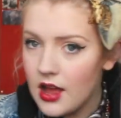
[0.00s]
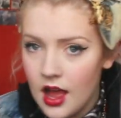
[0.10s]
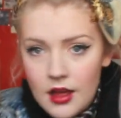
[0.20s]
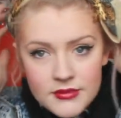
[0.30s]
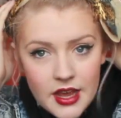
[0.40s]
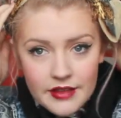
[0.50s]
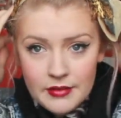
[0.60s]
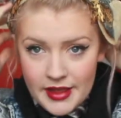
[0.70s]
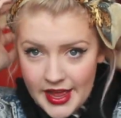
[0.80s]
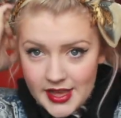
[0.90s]
tie that
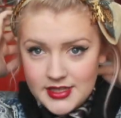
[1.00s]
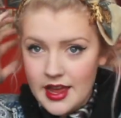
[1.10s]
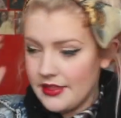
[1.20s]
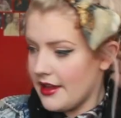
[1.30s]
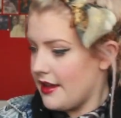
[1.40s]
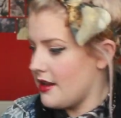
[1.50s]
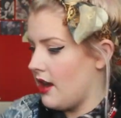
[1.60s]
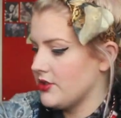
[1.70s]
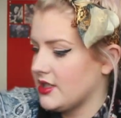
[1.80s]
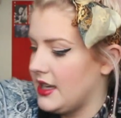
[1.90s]
around my head, and then
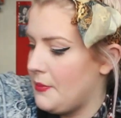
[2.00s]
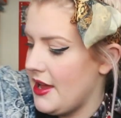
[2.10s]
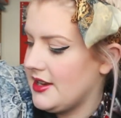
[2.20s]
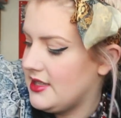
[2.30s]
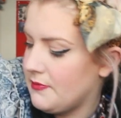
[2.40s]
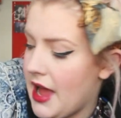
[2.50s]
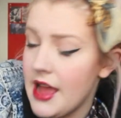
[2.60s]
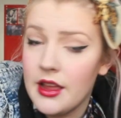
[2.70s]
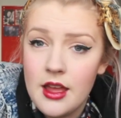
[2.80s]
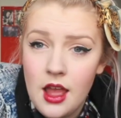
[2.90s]
I'll just clip it into the
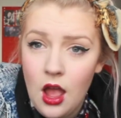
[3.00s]
back